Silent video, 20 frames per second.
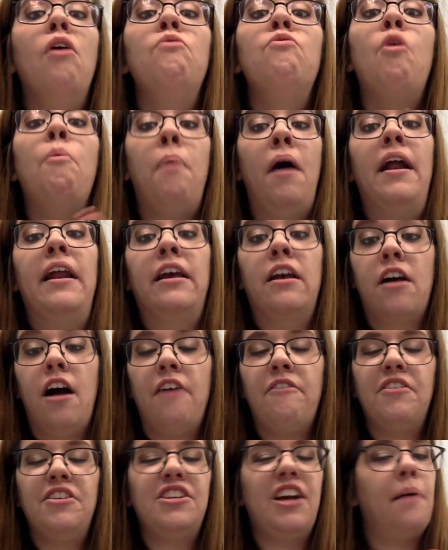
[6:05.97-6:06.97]
robotic
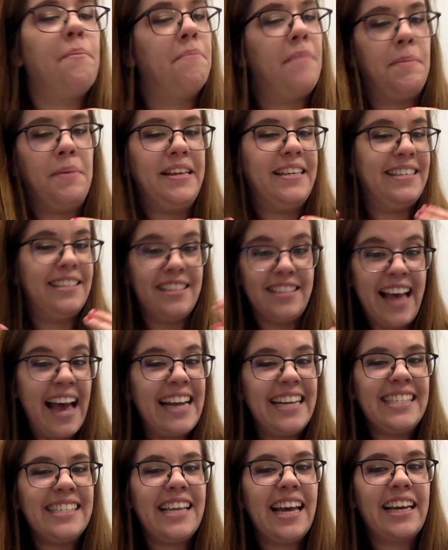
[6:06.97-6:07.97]
coffee shop, maybe
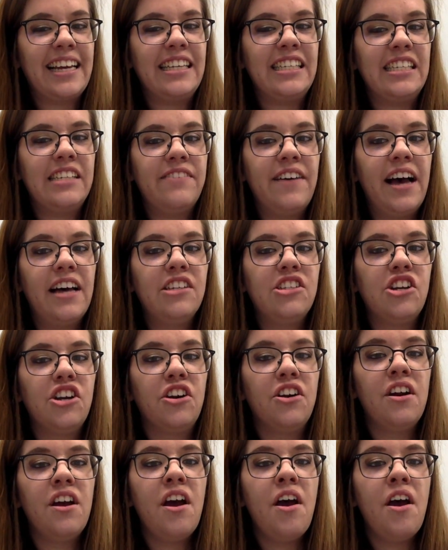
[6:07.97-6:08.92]
10 seconds faster,